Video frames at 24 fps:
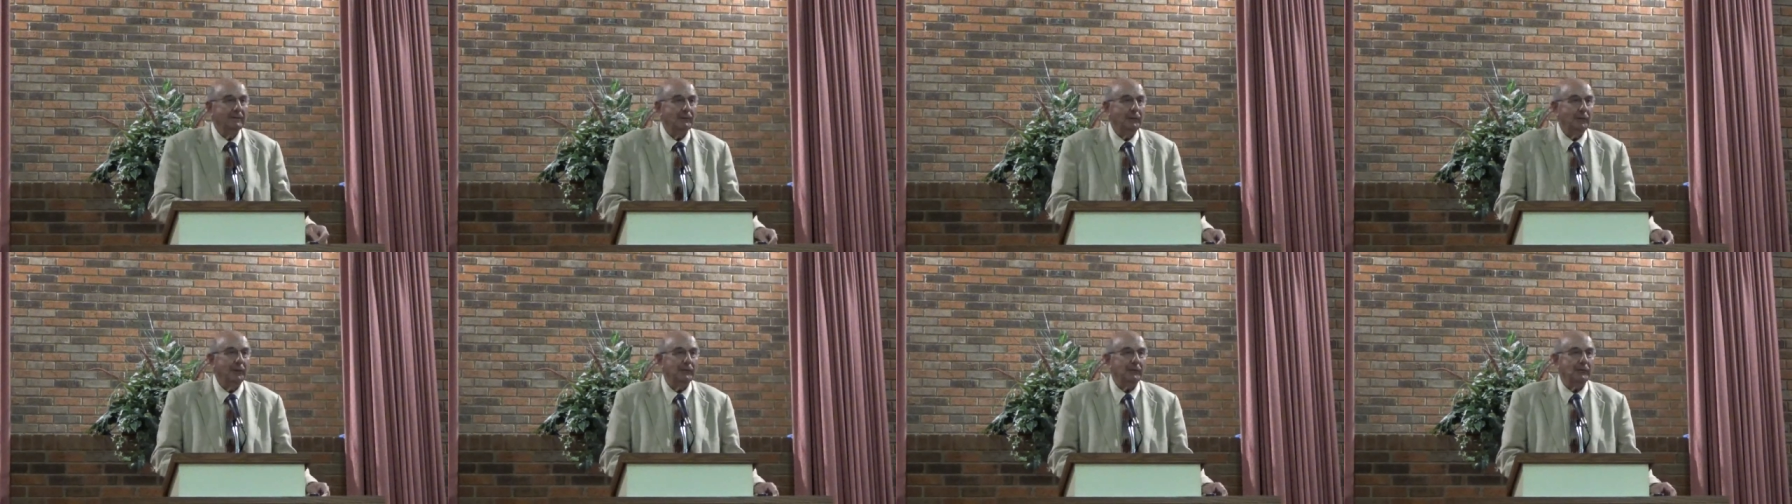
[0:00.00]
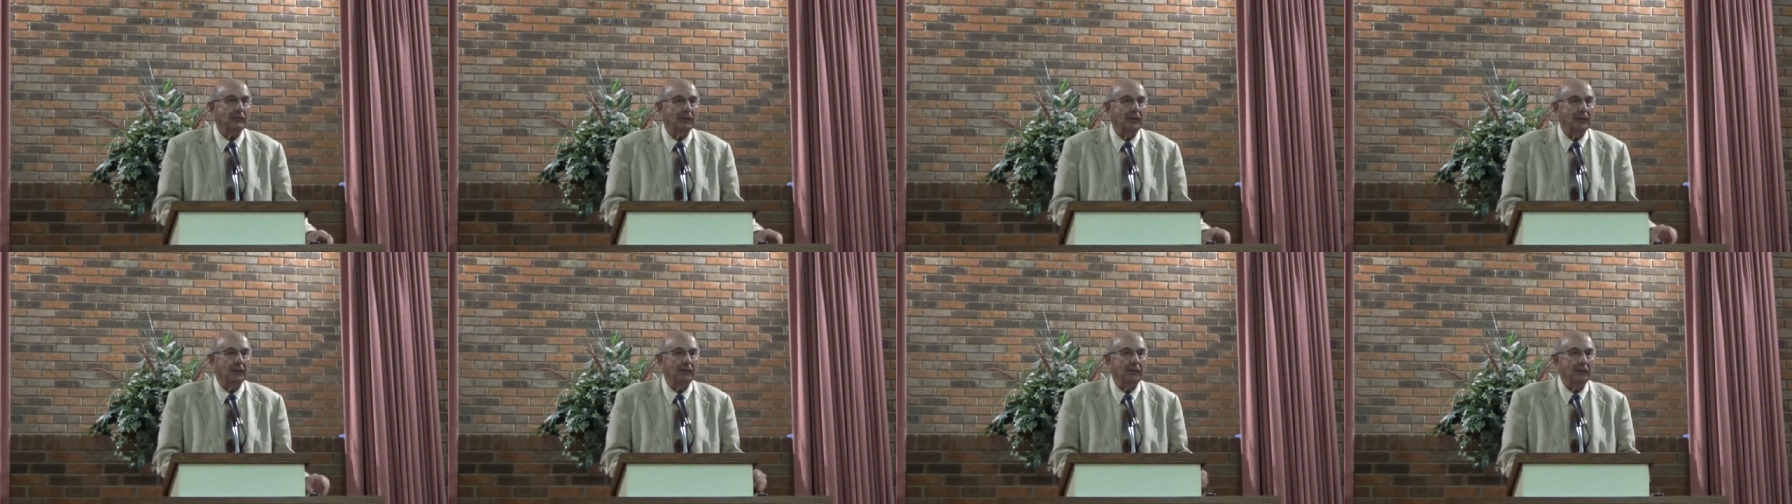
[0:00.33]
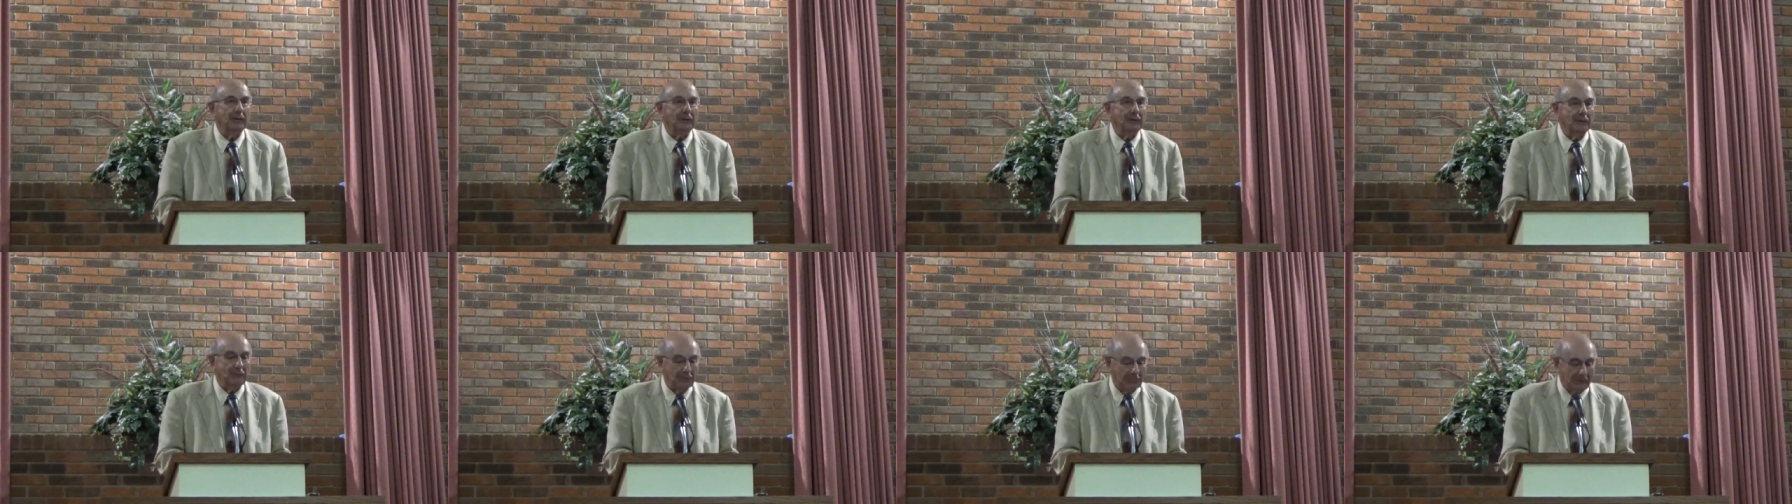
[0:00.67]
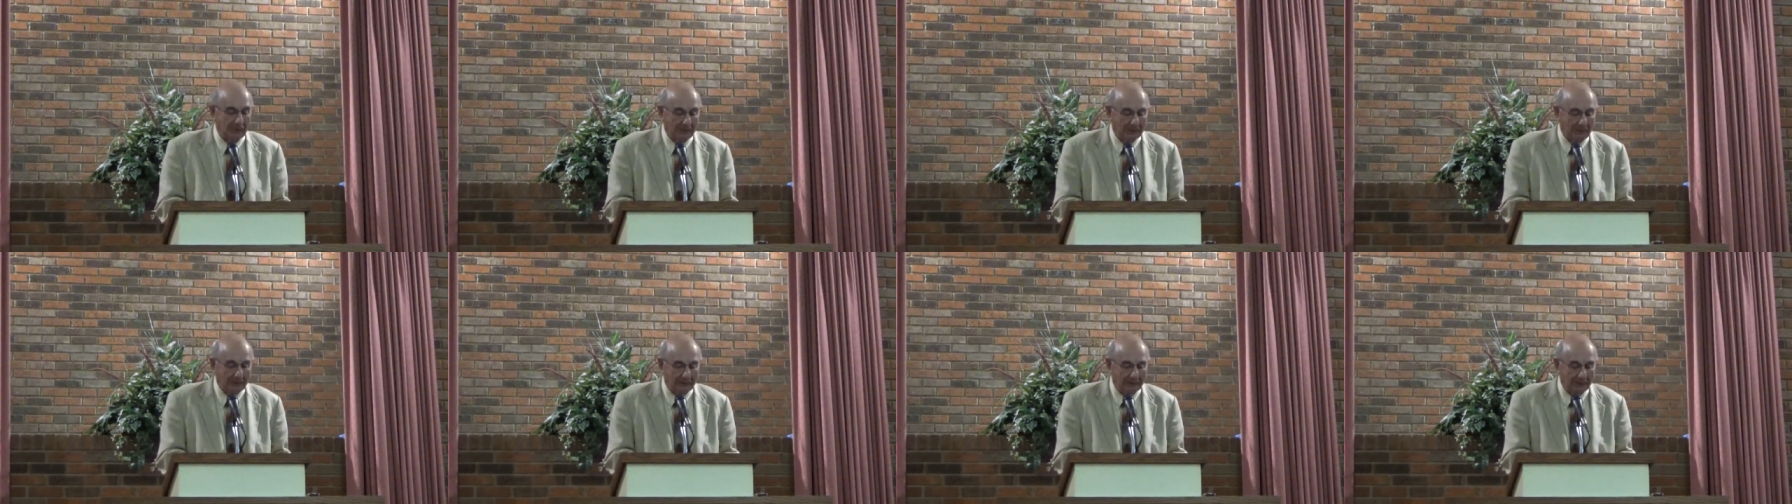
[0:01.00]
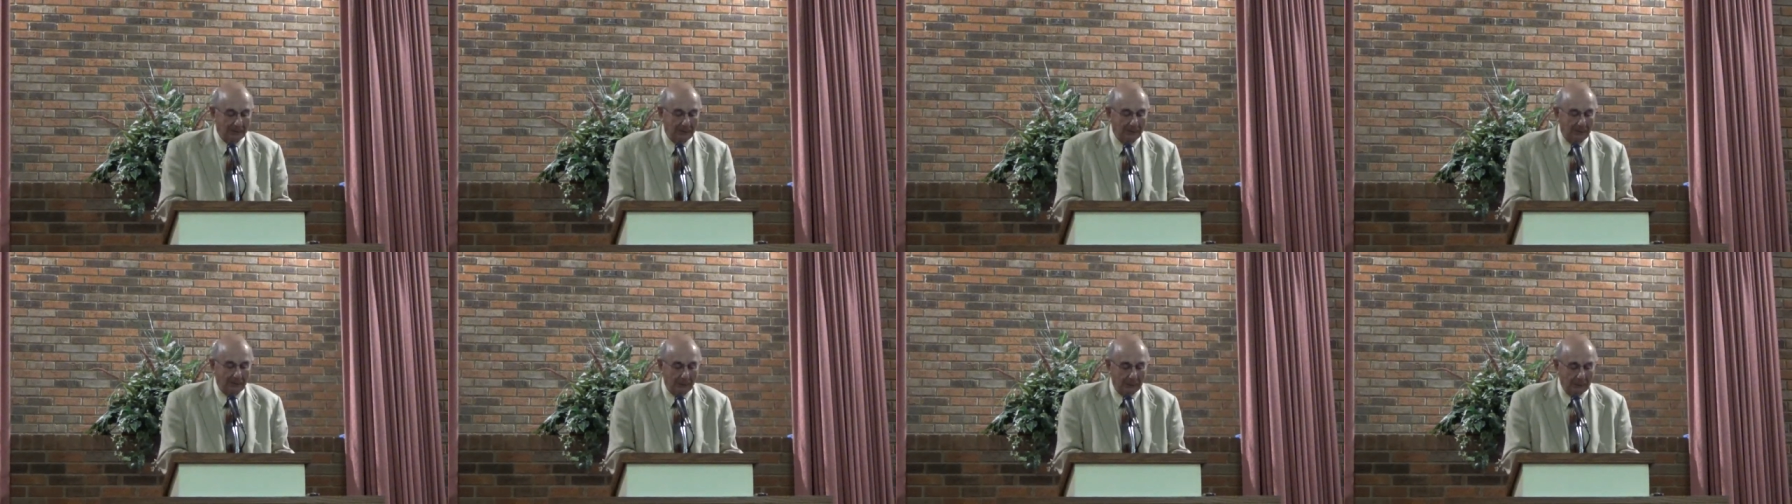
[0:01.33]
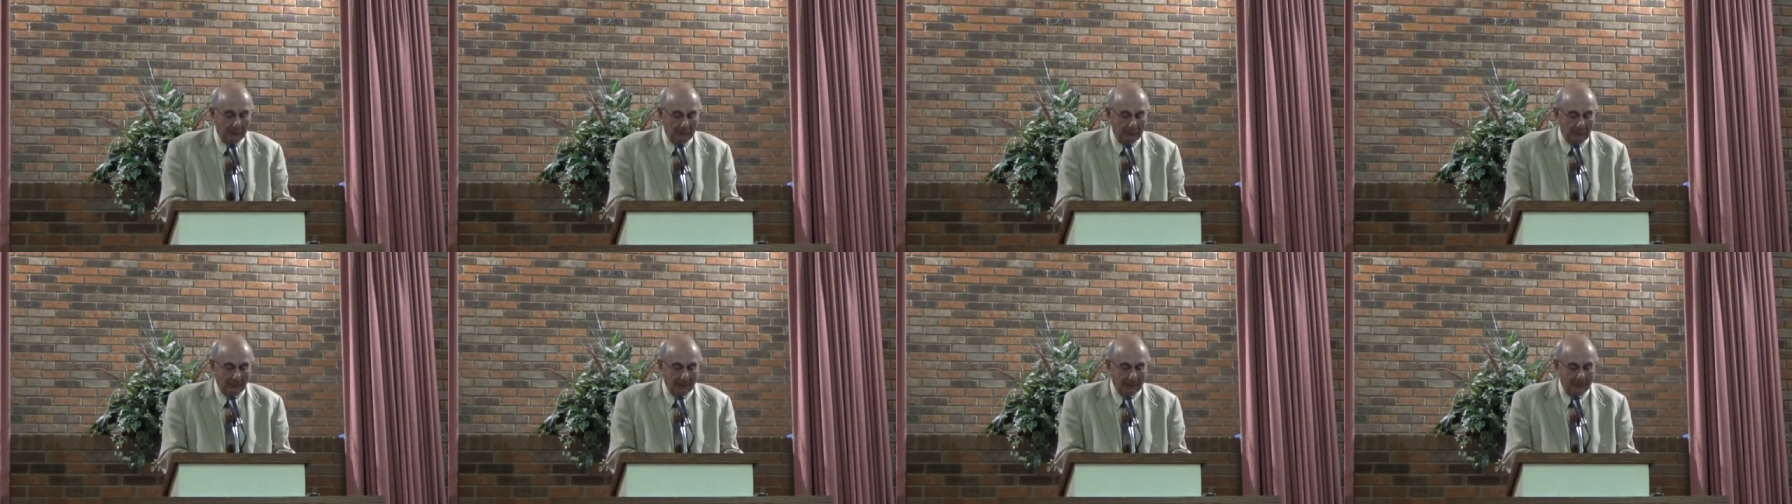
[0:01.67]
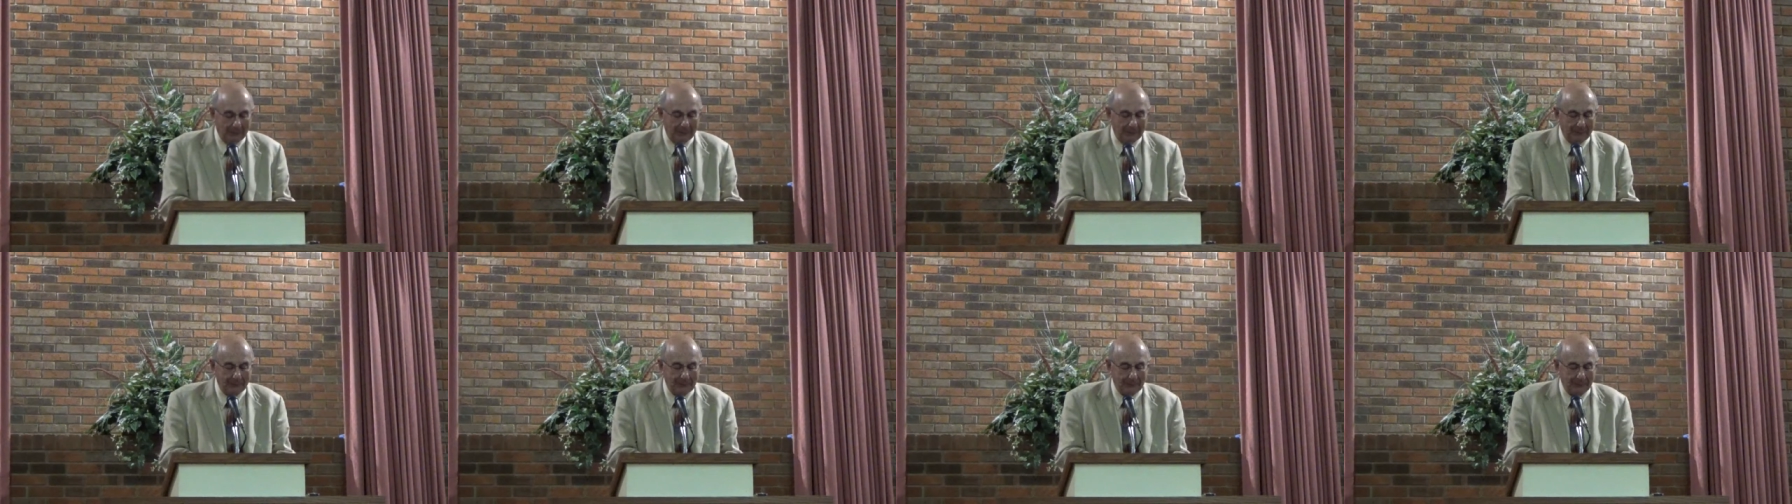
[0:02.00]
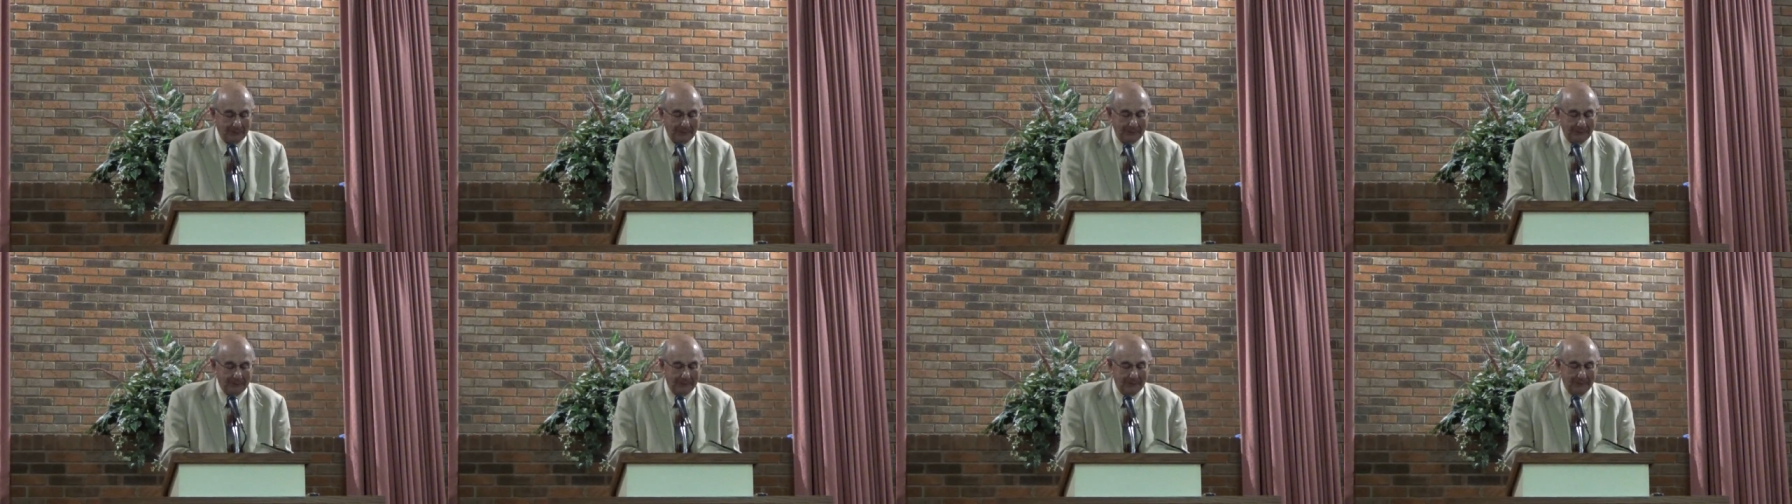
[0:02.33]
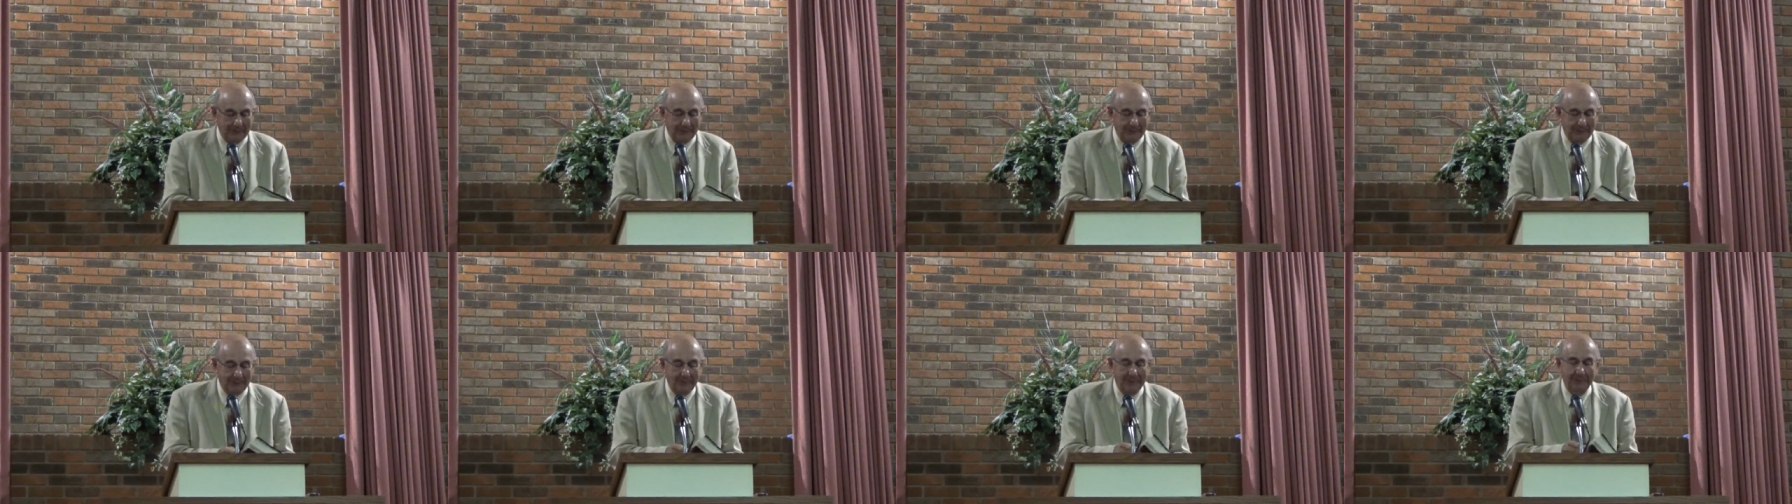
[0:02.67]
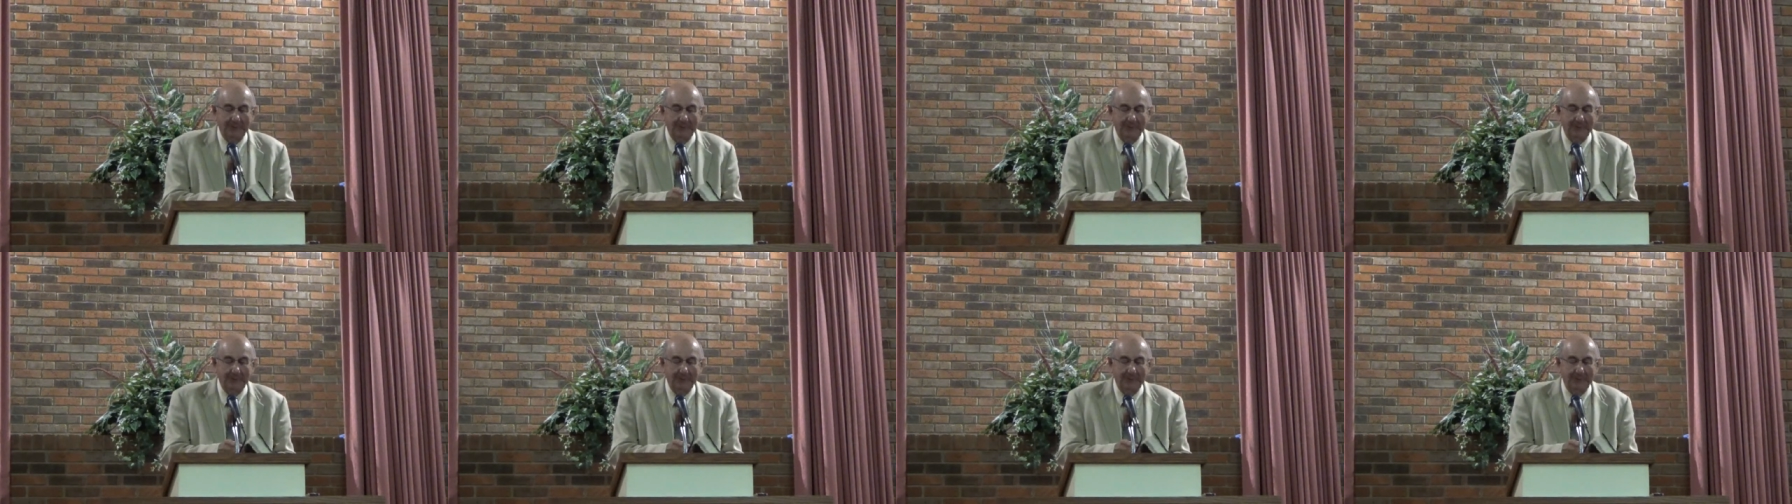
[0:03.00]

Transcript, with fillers: Appreciate the good singing that Luke led us in, and